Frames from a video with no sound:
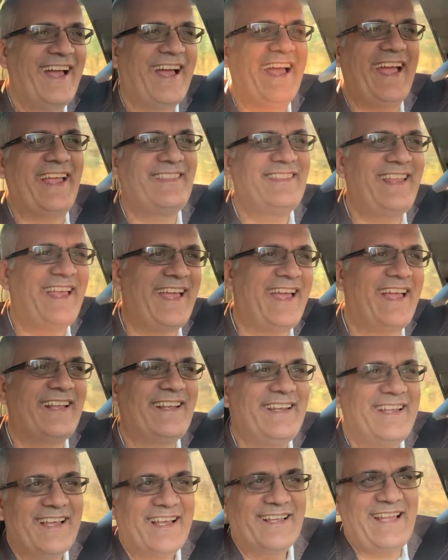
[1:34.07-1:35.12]
And
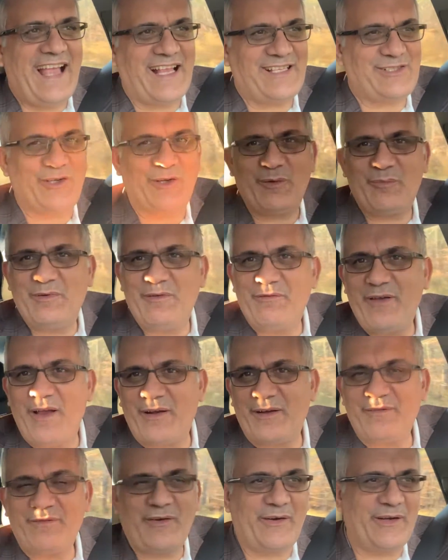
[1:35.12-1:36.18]
then that's going to be
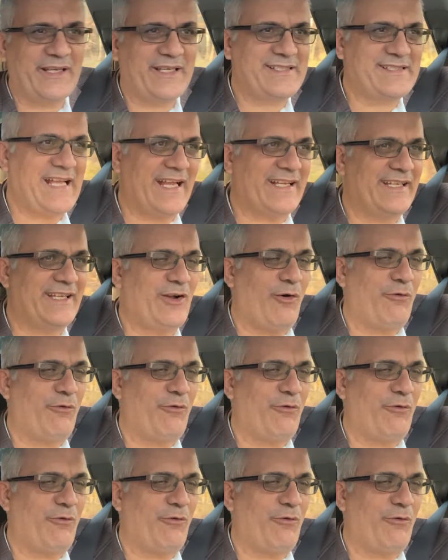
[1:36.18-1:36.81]
very, very exciting.